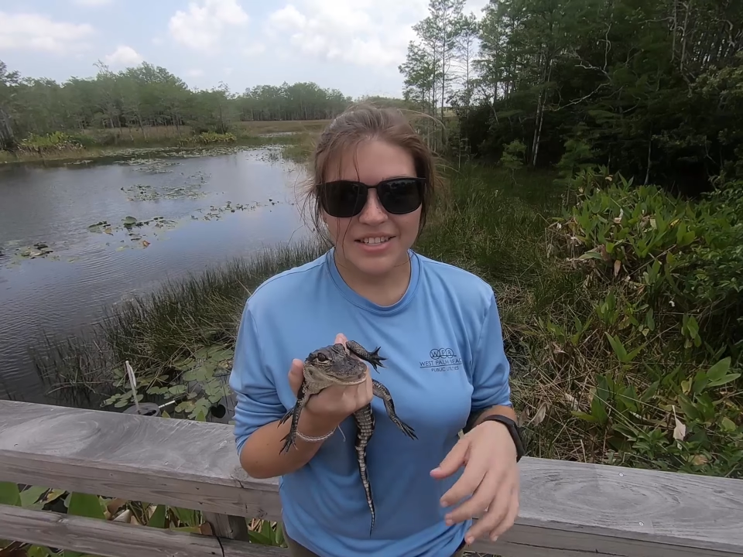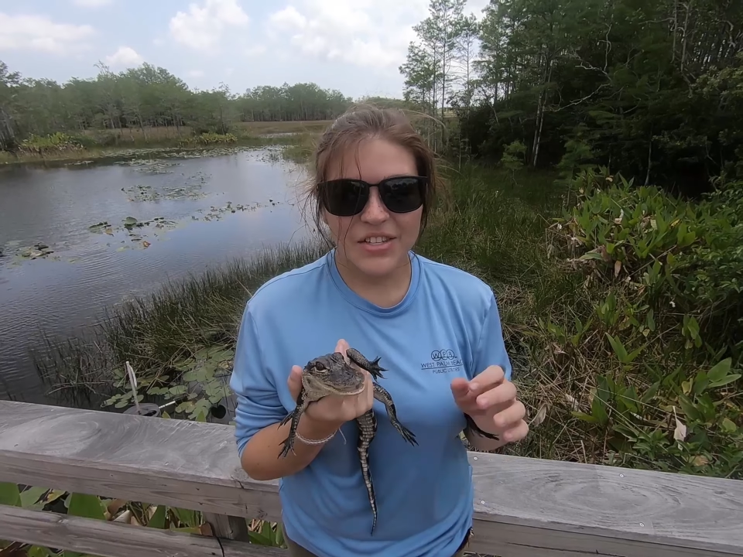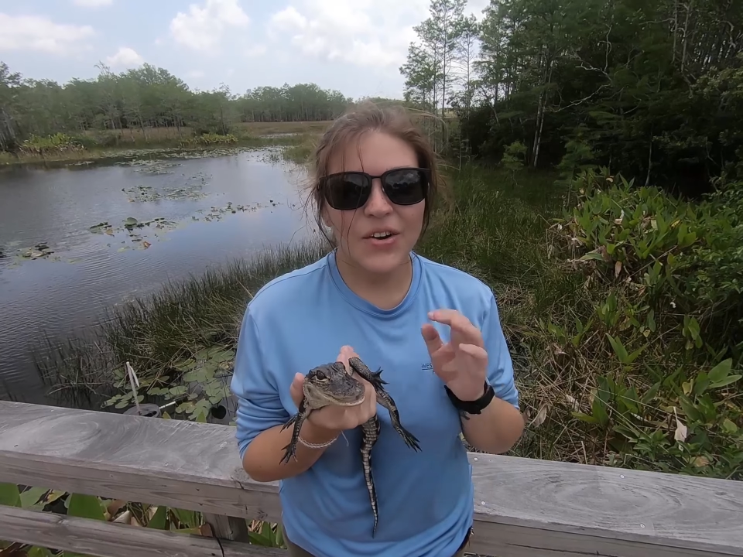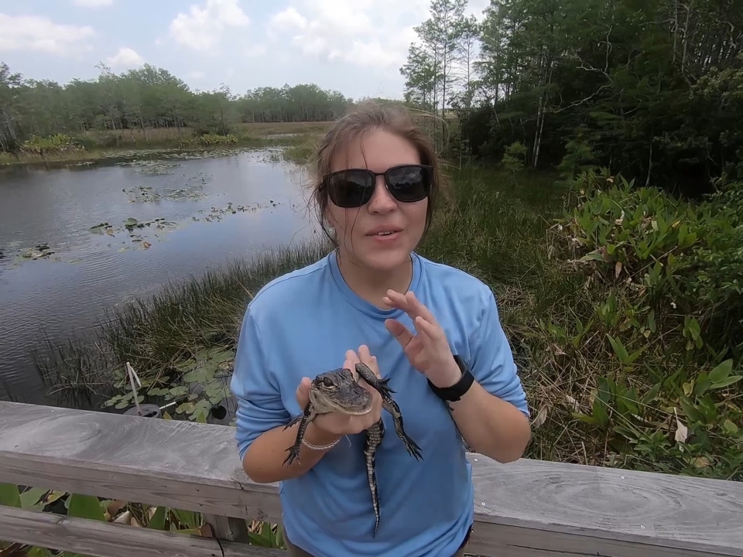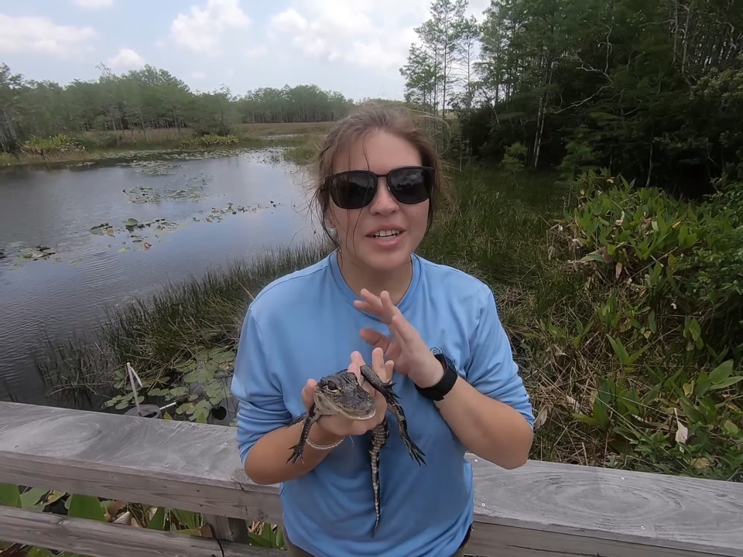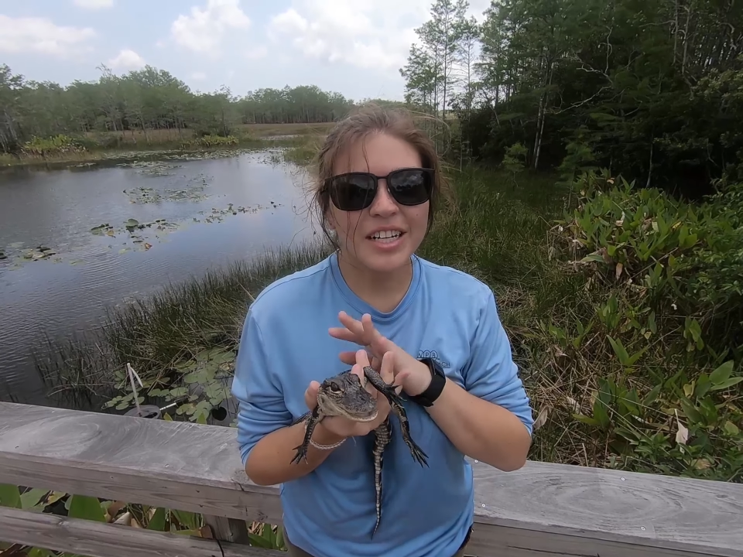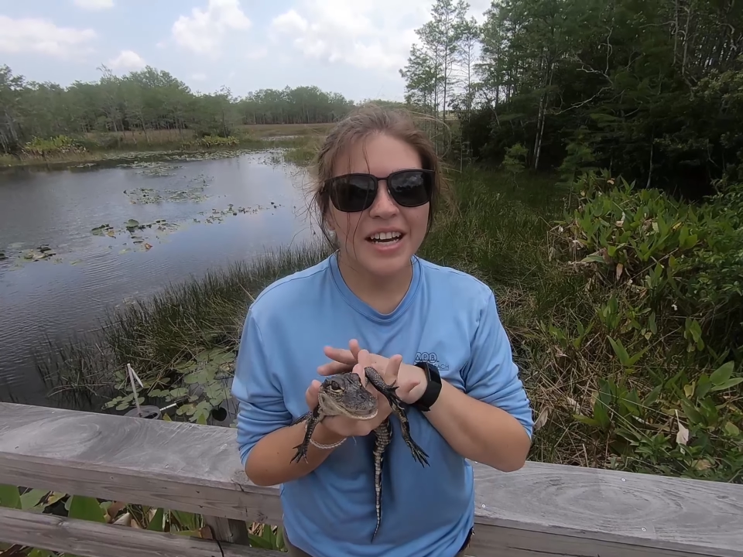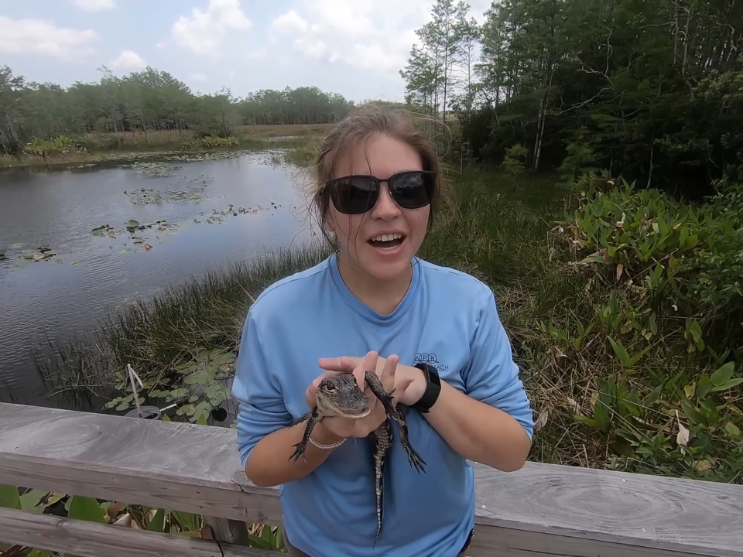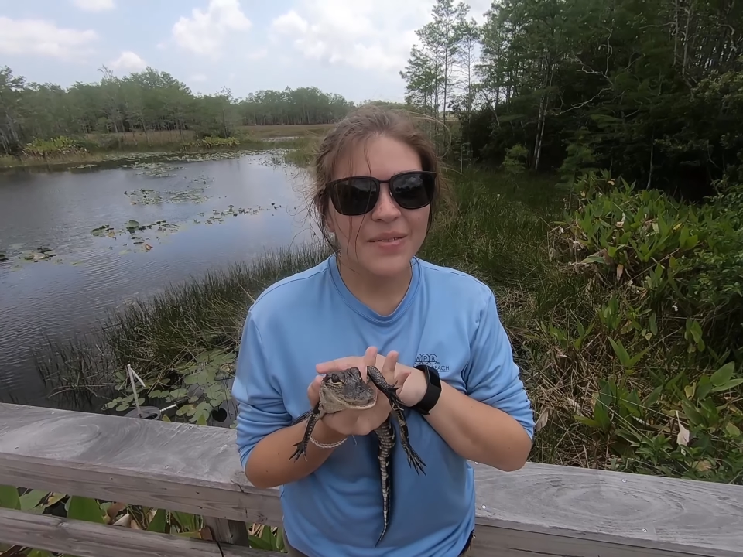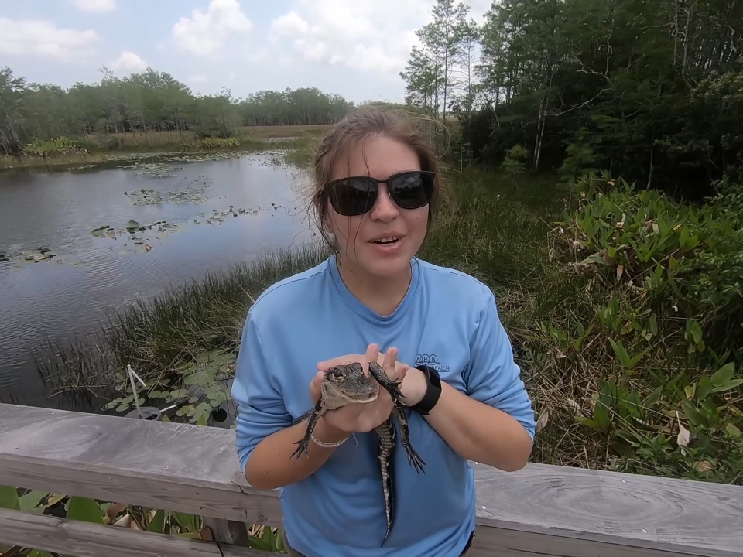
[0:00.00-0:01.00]
So we're going to
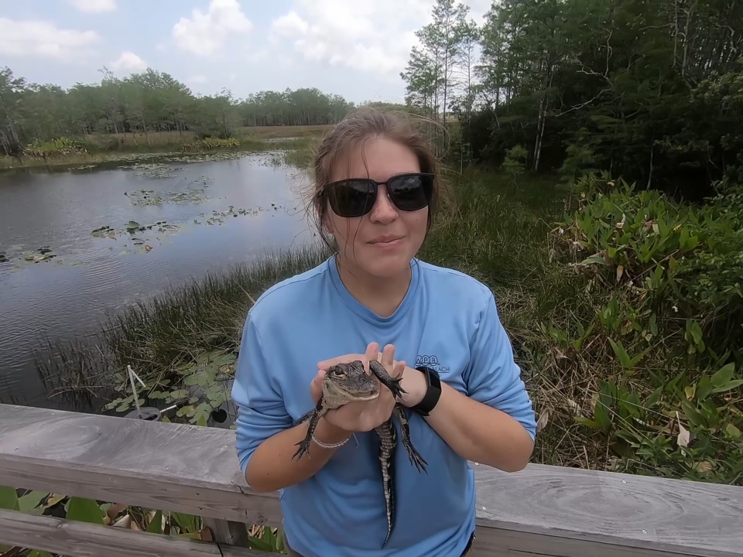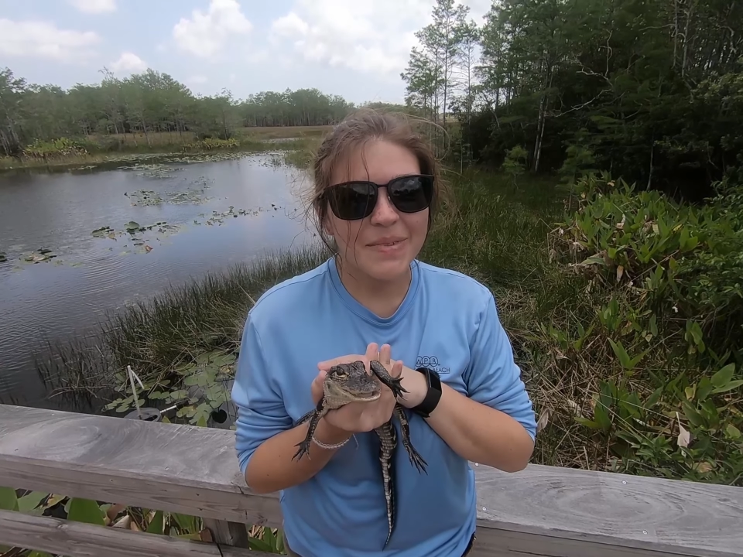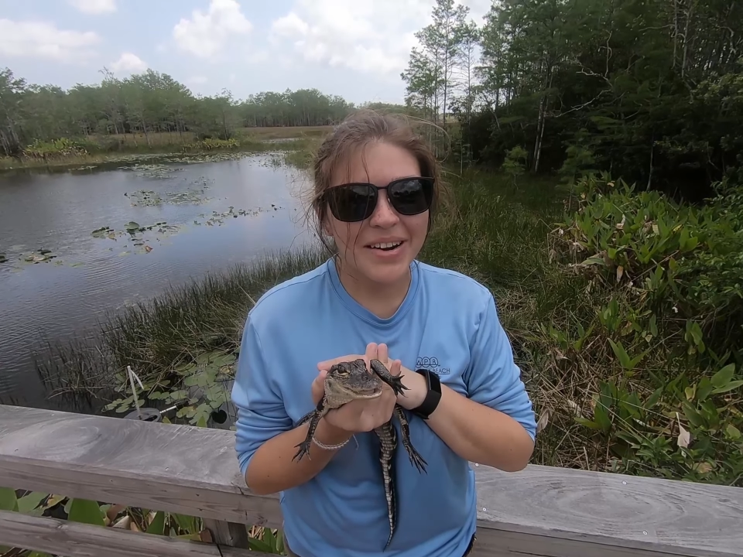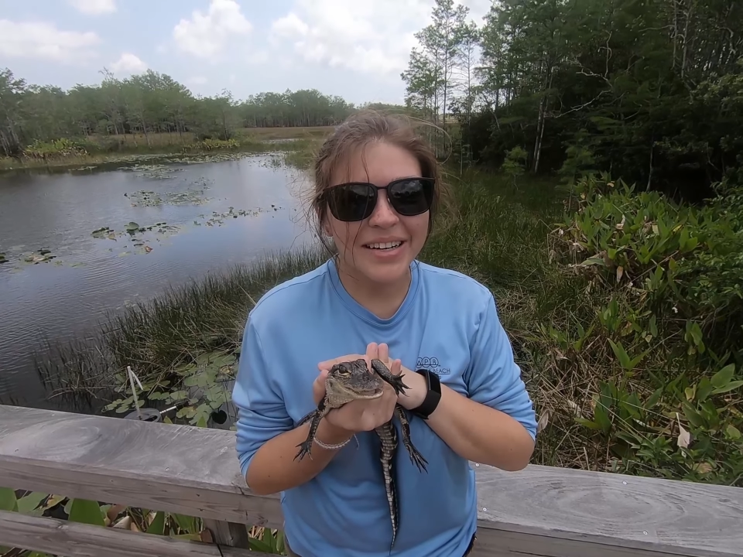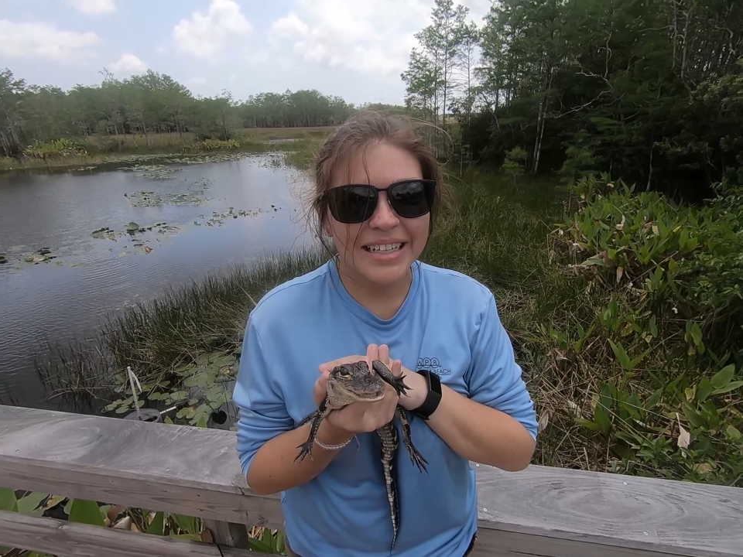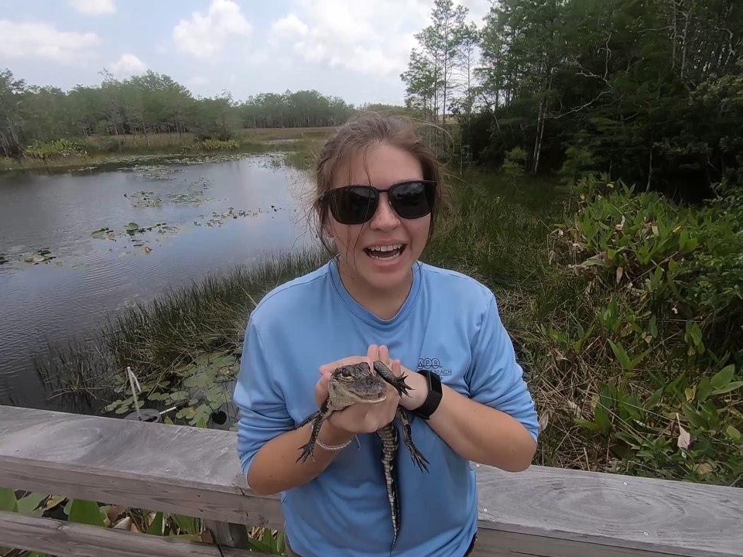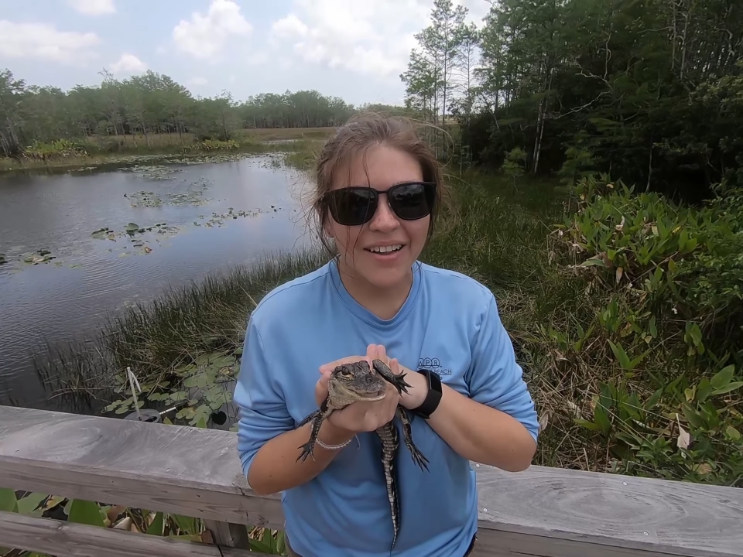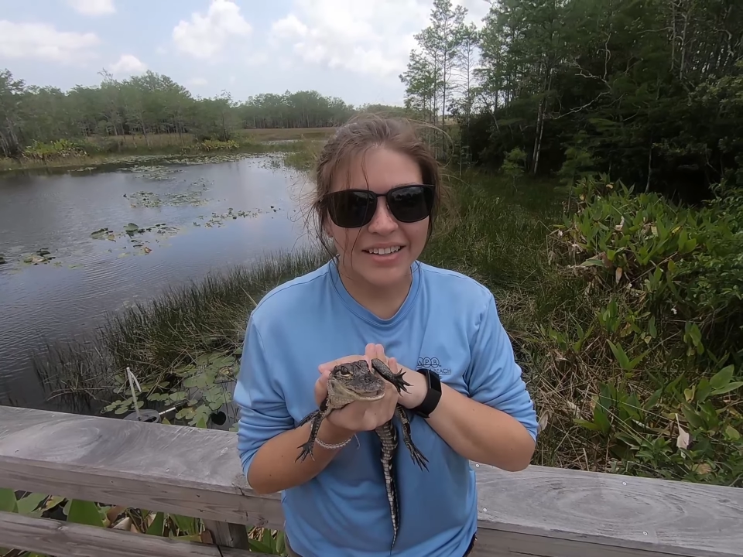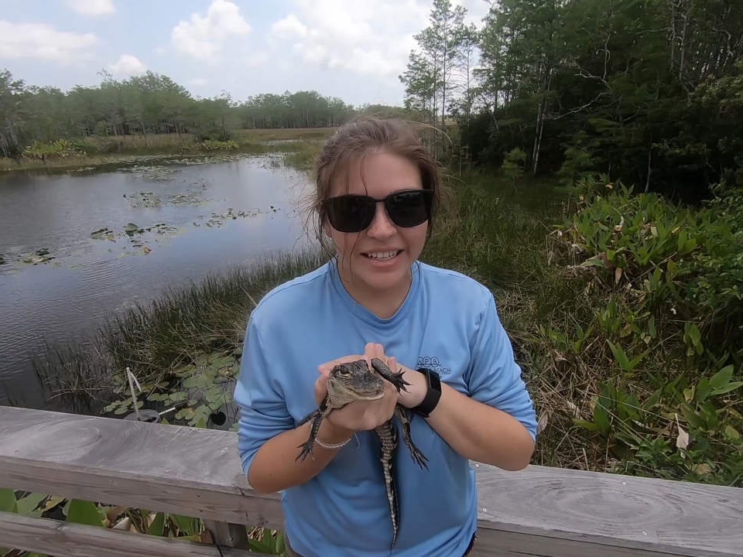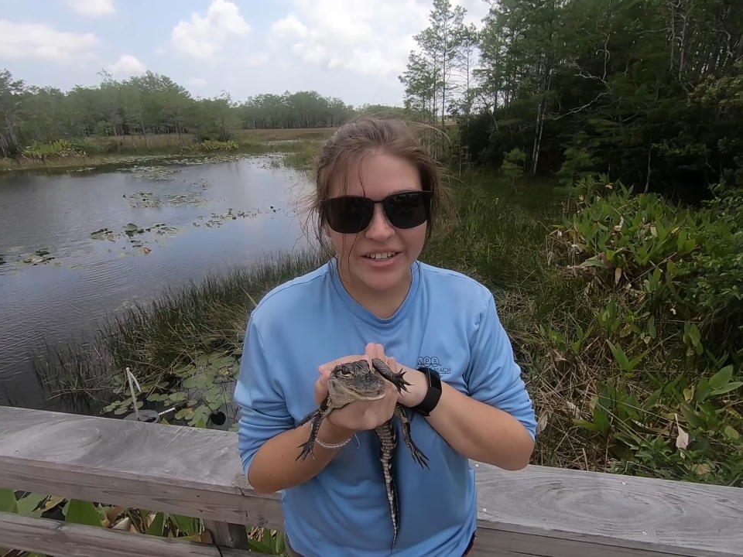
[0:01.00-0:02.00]
cover American
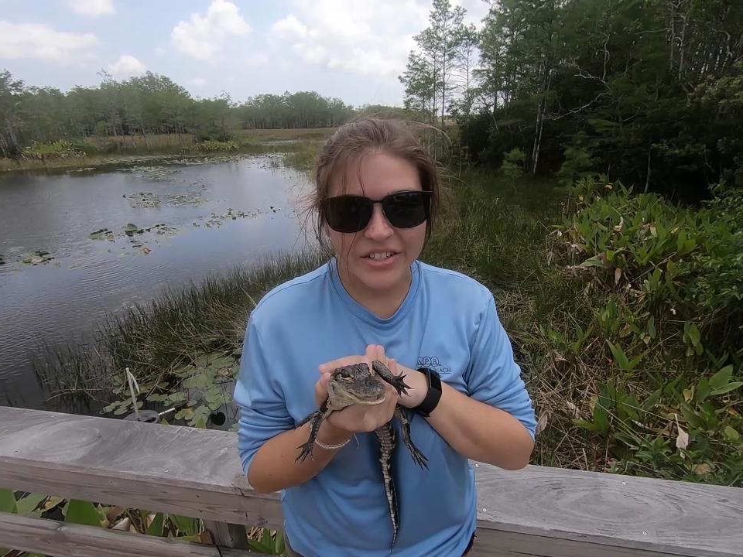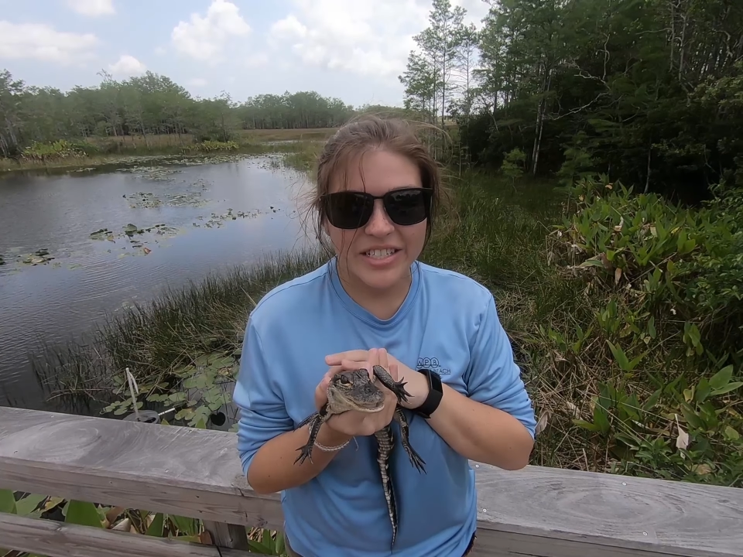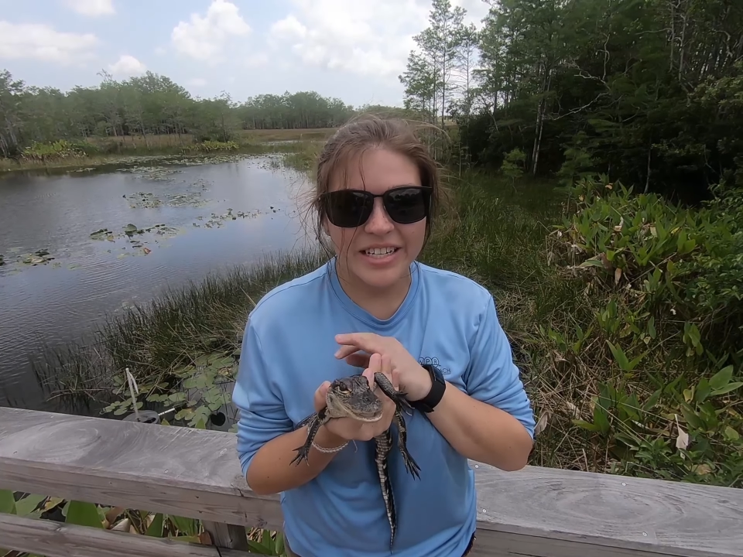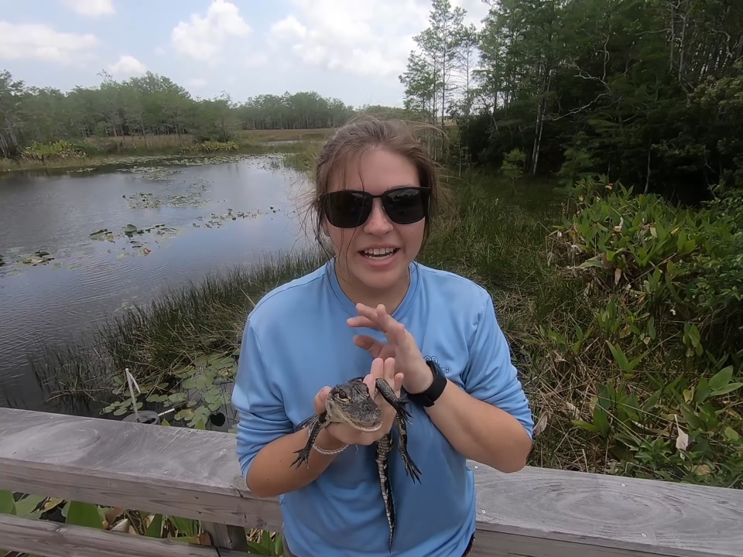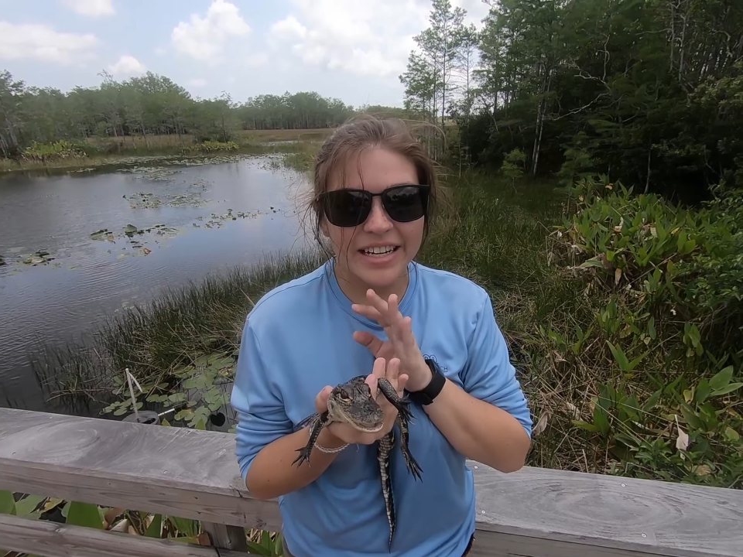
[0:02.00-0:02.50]
alligators today,